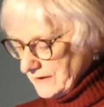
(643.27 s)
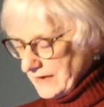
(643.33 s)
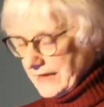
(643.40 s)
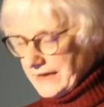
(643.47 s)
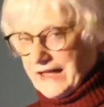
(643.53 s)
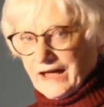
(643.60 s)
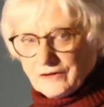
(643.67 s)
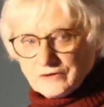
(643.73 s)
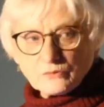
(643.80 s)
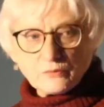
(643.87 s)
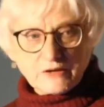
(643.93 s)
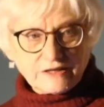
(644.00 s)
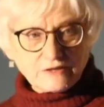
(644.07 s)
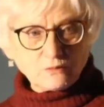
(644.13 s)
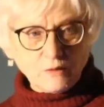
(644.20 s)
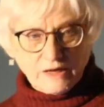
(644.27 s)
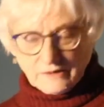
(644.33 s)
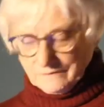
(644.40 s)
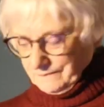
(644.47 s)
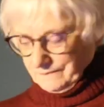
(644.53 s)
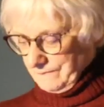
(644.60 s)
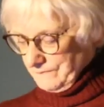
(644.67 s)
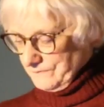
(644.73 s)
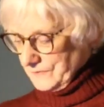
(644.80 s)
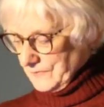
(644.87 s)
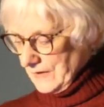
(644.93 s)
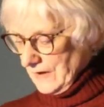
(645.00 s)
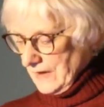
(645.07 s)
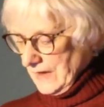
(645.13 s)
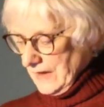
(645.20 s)
and how to read one.
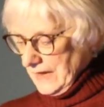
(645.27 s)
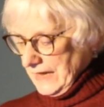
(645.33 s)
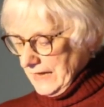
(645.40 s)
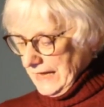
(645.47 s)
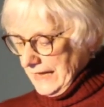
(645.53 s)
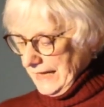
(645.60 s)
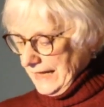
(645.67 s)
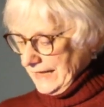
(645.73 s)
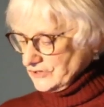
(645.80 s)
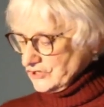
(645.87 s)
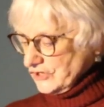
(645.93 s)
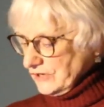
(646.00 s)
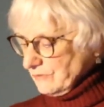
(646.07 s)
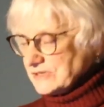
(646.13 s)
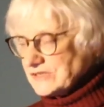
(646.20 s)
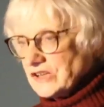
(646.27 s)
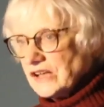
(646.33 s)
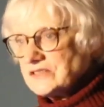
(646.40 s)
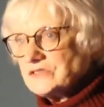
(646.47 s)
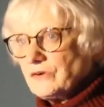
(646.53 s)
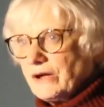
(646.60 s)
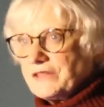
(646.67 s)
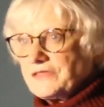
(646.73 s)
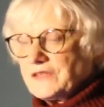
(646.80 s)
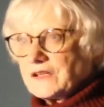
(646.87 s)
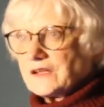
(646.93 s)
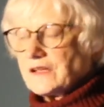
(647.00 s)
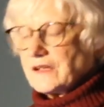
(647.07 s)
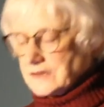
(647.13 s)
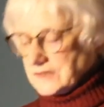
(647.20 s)
And she was also, I
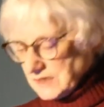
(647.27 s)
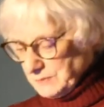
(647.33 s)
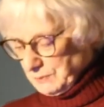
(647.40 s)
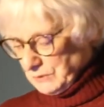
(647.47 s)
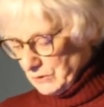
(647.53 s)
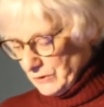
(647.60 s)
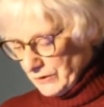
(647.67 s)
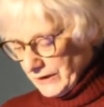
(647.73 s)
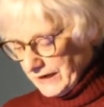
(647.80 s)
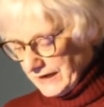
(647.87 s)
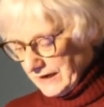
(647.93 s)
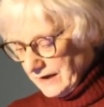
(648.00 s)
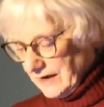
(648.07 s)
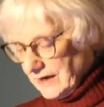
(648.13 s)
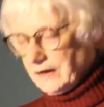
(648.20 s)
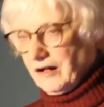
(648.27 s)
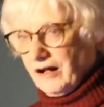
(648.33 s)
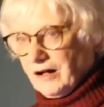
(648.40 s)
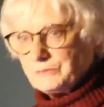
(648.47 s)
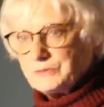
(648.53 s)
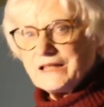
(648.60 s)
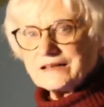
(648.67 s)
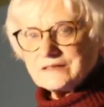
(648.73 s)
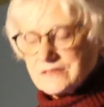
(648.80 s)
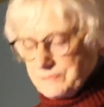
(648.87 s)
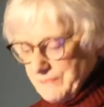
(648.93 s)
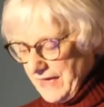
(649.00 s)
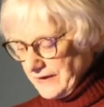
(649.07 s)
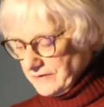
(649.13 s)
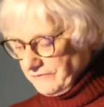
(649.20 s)
think, exploring a complex
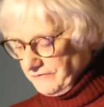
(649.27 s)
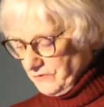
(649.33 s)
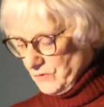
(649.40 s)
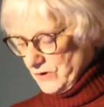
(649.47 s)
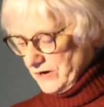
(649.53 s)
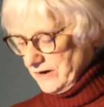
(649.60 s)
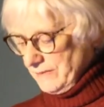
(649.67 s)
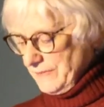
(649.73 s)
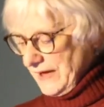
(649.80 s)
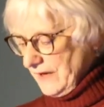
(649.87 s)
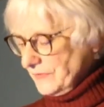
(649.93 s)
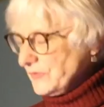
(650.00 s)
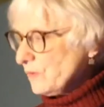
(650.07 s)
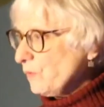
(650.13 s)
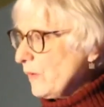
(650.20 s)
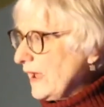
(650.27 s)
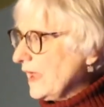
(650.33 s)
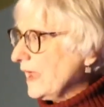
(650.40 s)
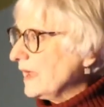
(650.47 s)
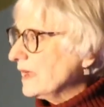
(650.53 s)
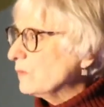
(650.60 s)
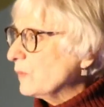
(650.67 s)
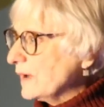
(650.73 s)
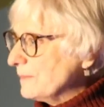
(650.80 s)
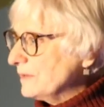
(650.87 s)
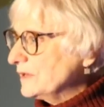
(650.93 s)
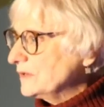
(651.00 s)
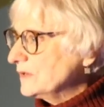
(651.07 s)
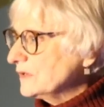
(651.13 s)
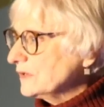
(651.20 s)
metaphor about the way
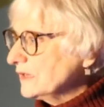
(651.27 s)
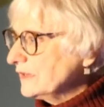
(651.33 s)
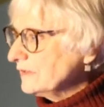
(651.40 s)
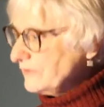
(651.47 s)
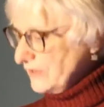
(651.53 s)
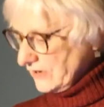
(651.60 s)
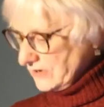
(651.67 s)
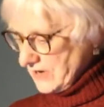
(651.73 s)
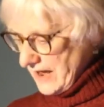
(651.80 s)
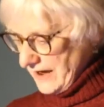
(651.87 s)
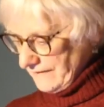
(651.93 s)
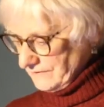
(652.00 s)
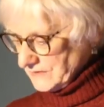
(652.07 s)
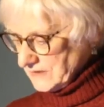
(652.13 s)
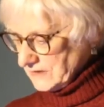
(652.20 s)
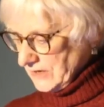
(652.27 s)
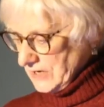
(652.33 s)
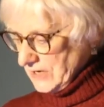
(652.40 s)
women live their lives,